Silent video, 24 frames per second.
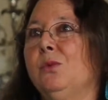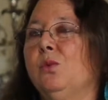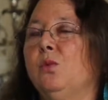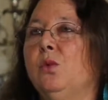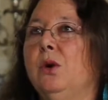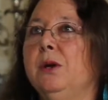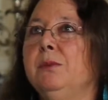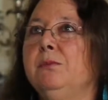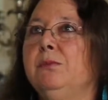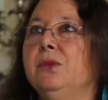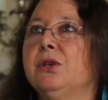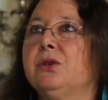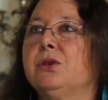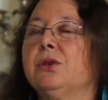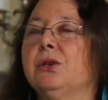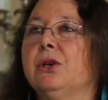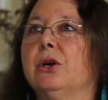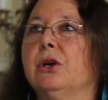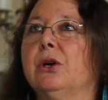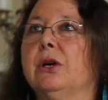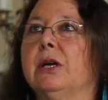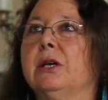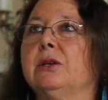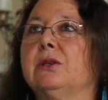one
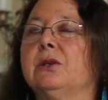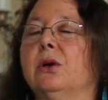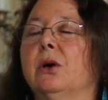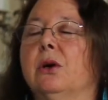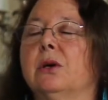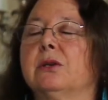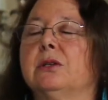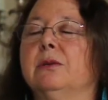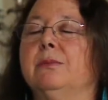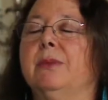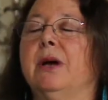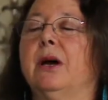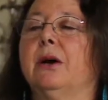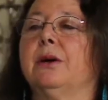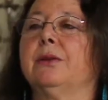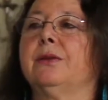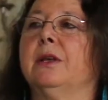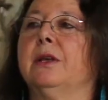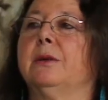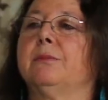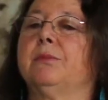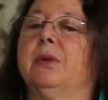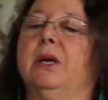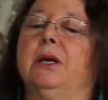missionary had talked about
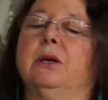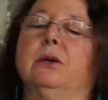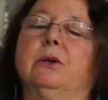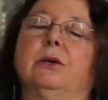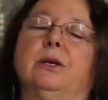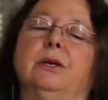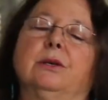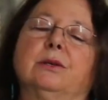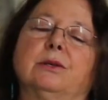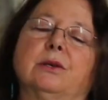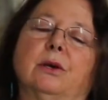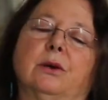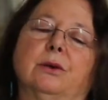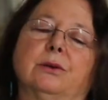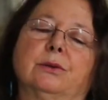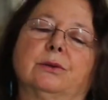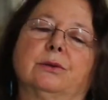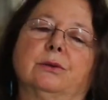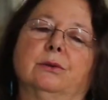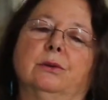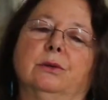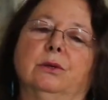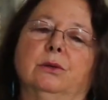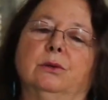that peyote is
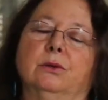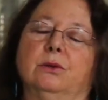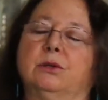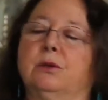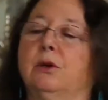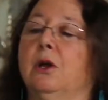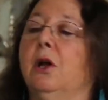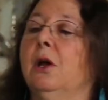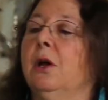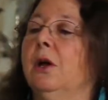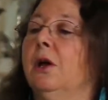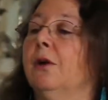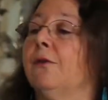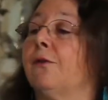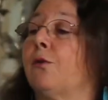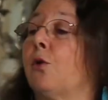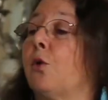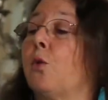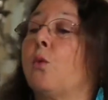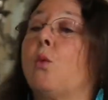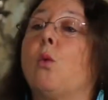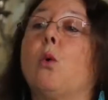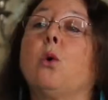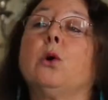also used
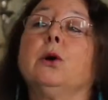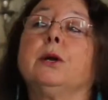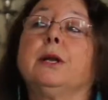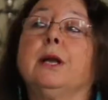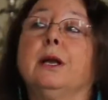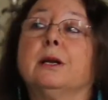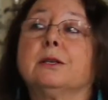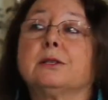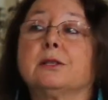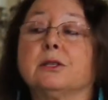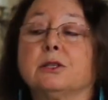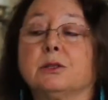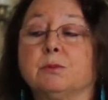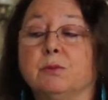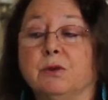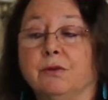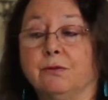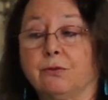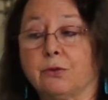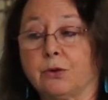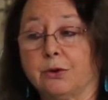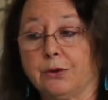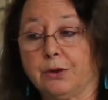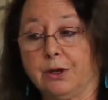for war dances
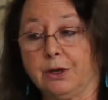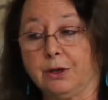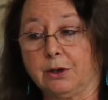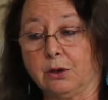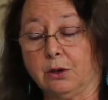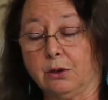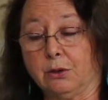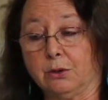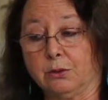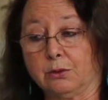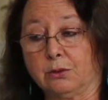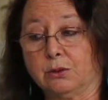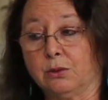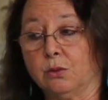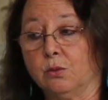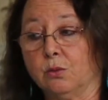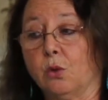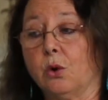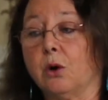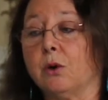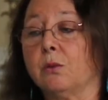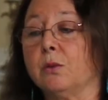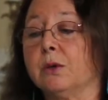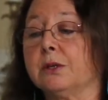before they go to
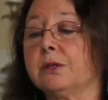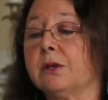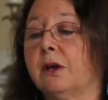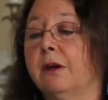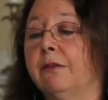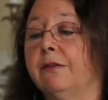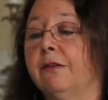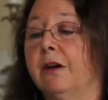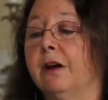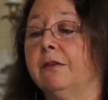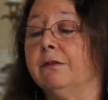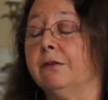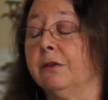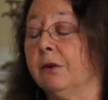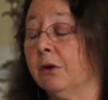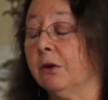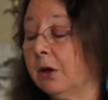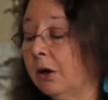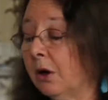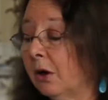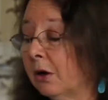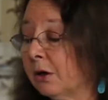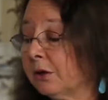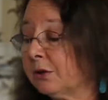war, which I find
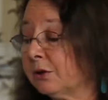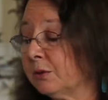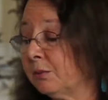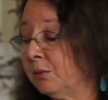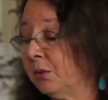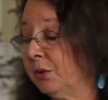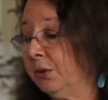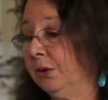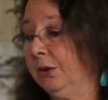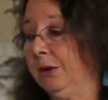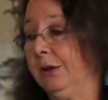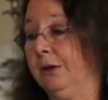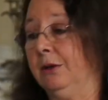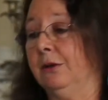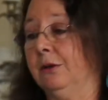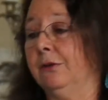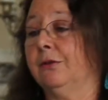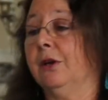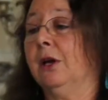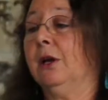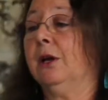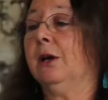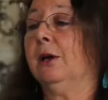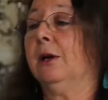very hard to believe,
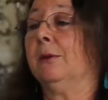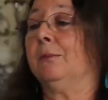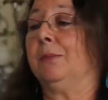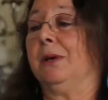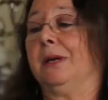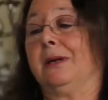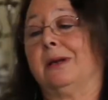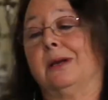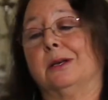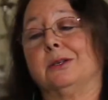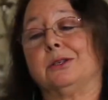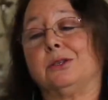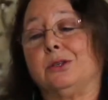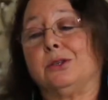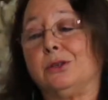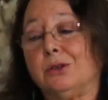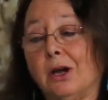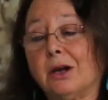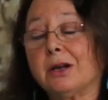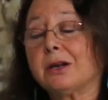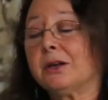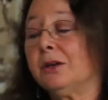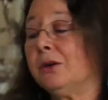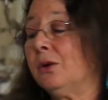because you're
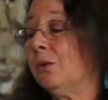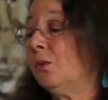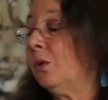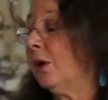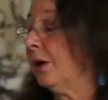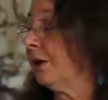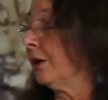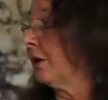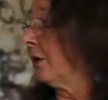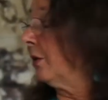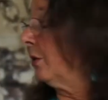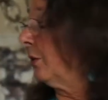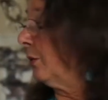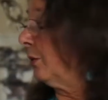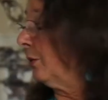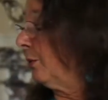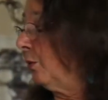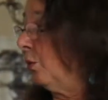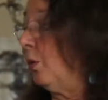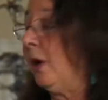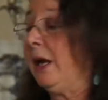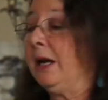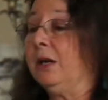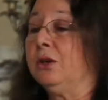not going to want to go
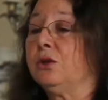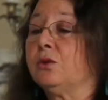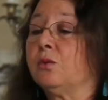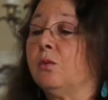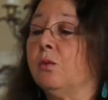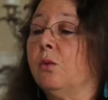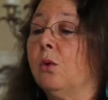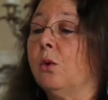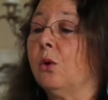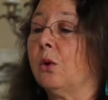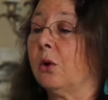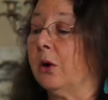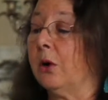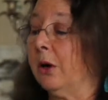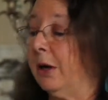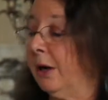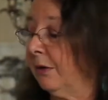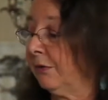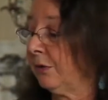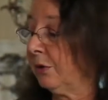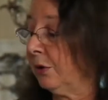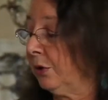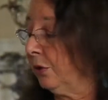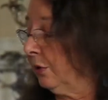wage war
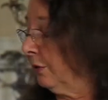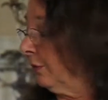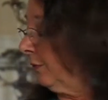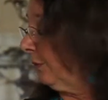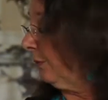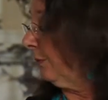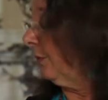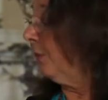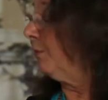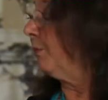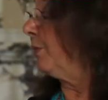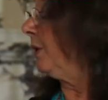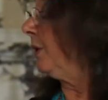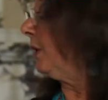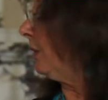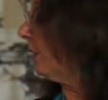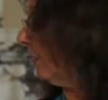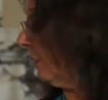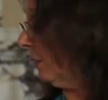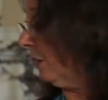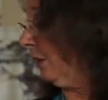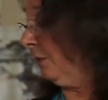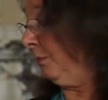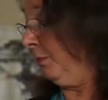after you've been
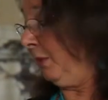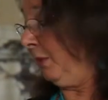on